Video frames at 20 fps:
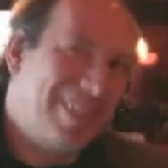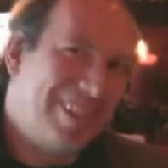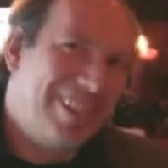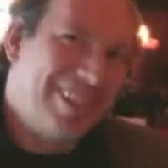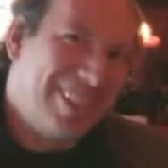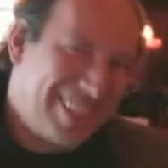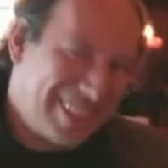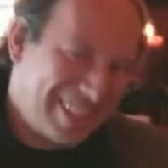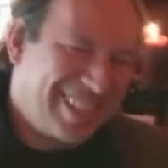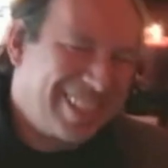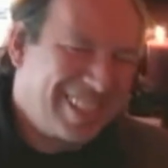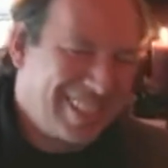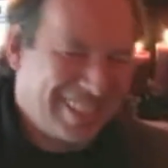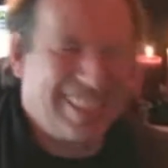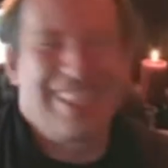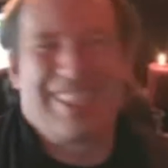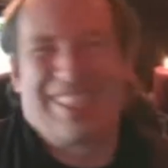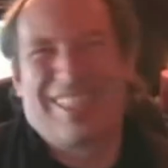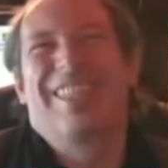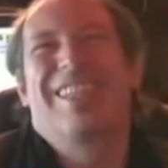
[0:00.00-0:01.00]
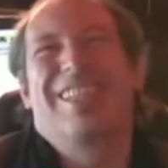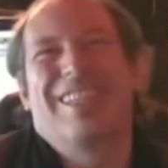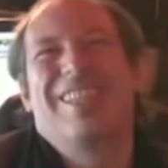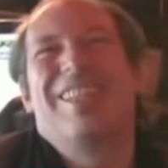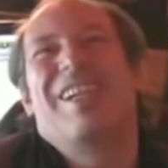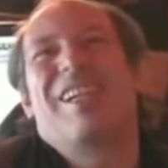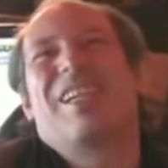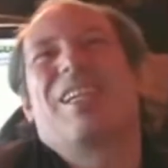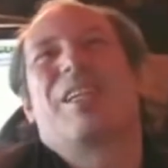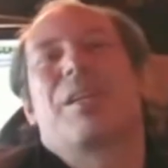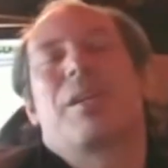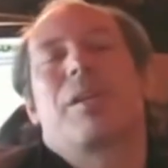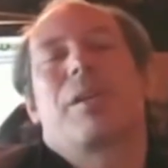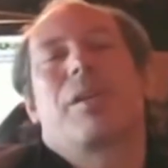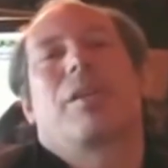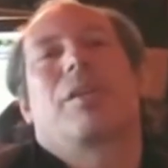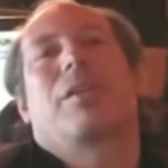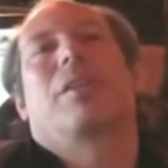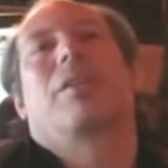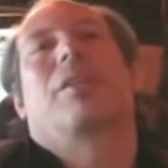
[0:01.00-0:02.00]
No, I understand. Well, I guess I
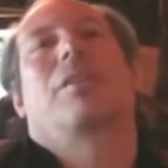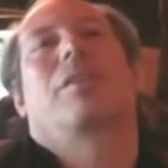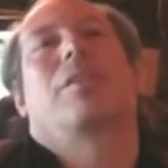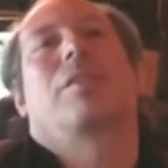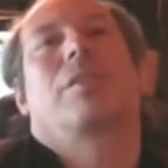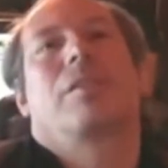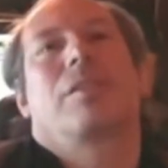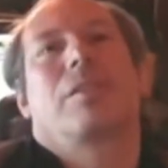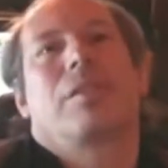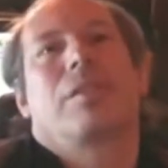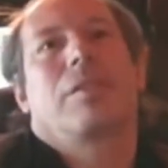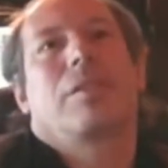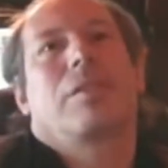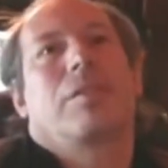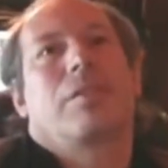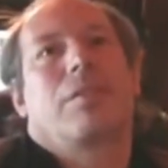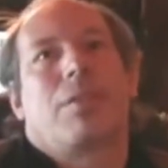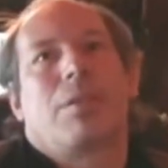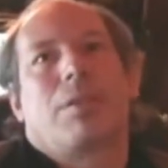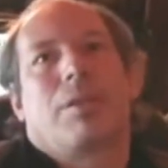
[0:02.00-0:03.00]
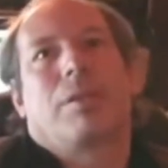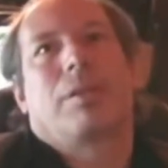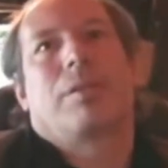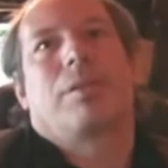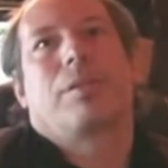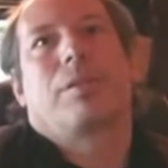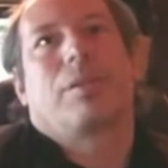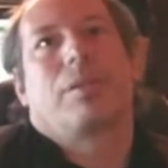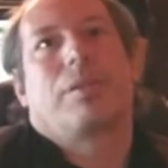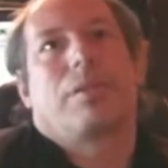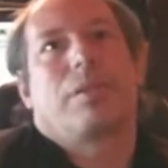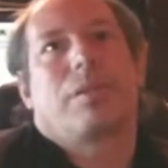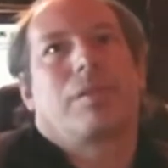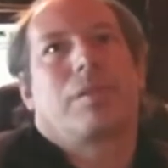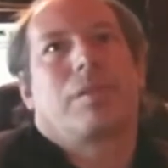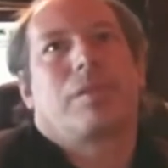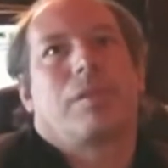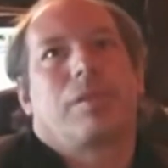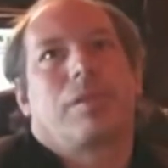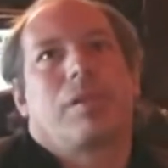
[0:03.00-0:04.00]
do want to ask you. You've done some
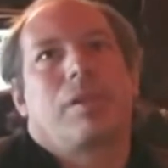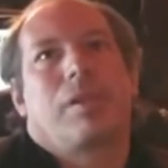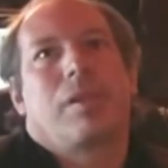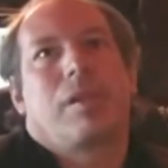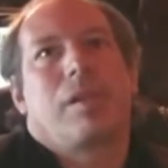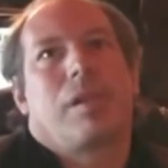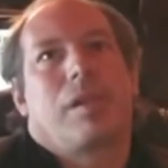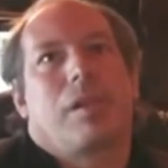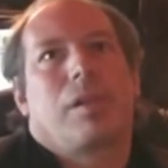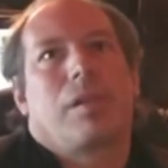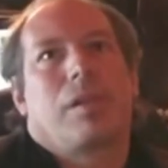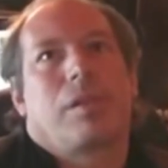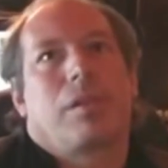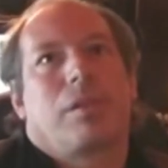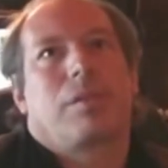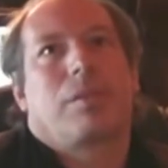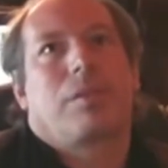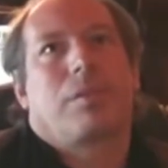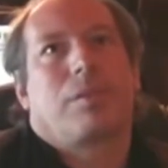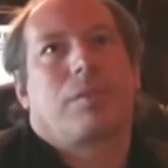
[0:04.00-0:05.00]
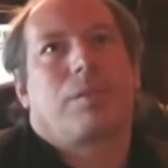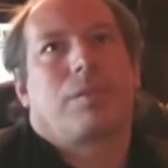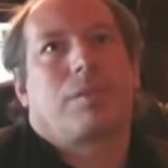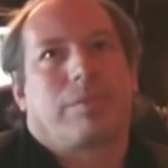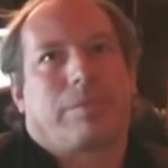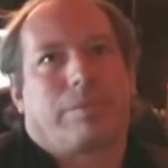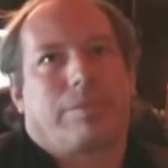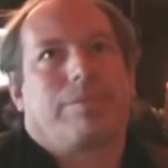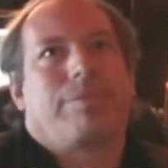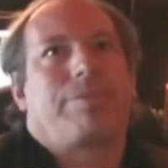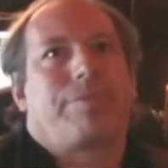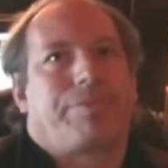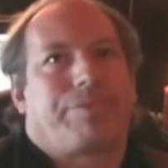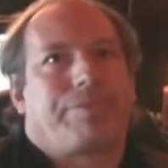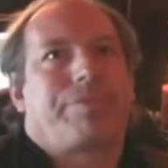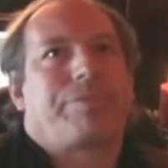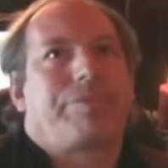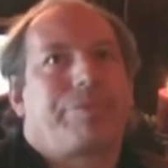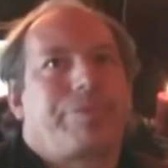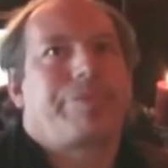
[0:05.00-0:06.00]
work on the Pirates franchise,
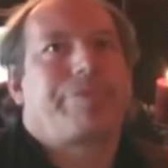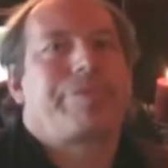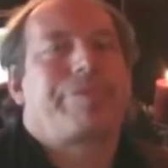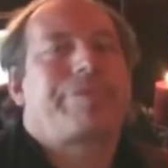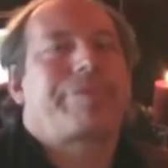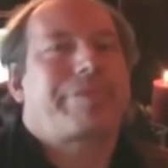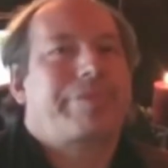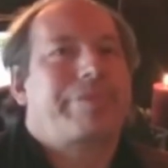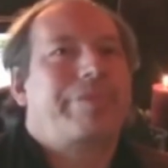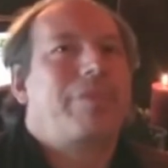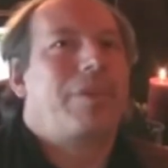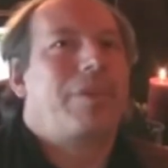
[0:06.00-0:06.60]
just a touch.